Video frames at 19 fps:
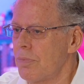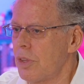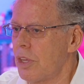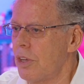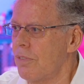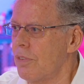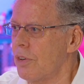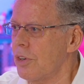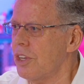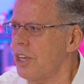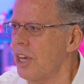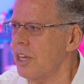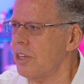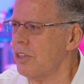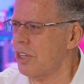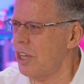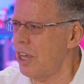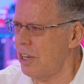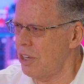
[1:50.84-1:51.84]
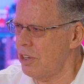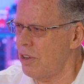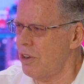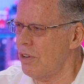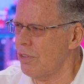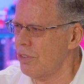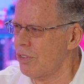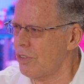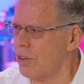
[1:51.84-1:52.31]
give or take 10
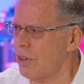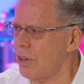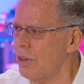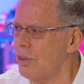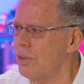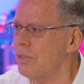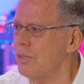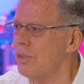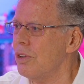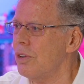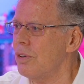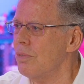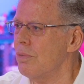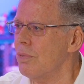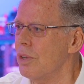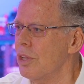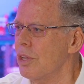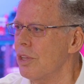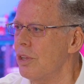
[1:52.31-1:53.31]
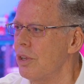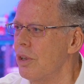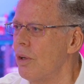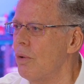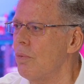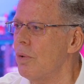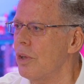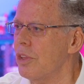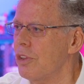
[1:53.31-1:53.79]
years ago, didn't really
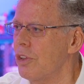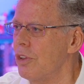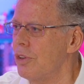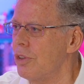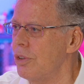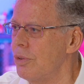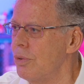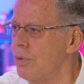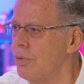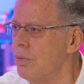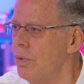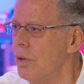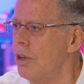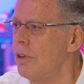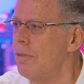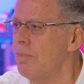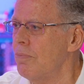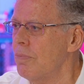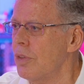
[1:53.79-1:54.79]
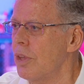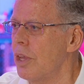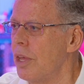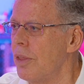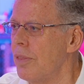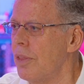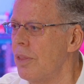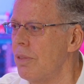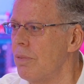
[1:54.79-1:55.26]
know what to do.
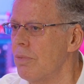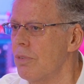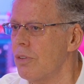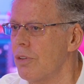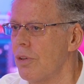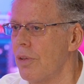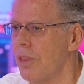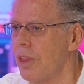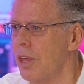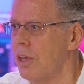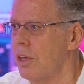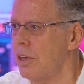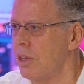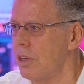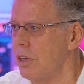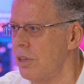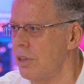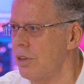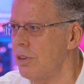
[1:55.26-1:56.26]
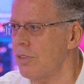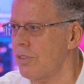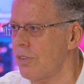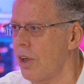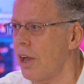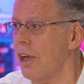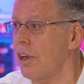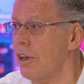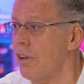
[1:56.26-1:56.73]
And so he
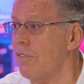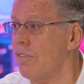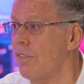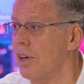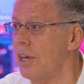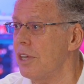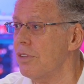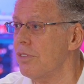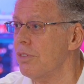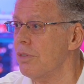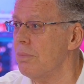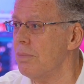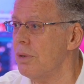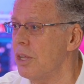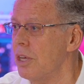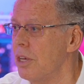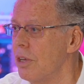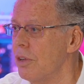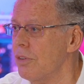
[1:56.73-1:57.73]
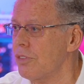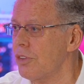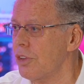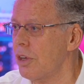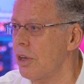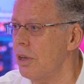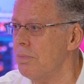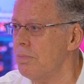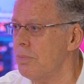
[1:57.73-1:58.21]
decided to find somebody else
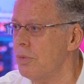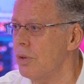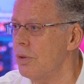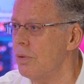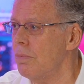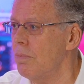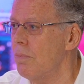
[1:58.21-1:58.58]
to come to.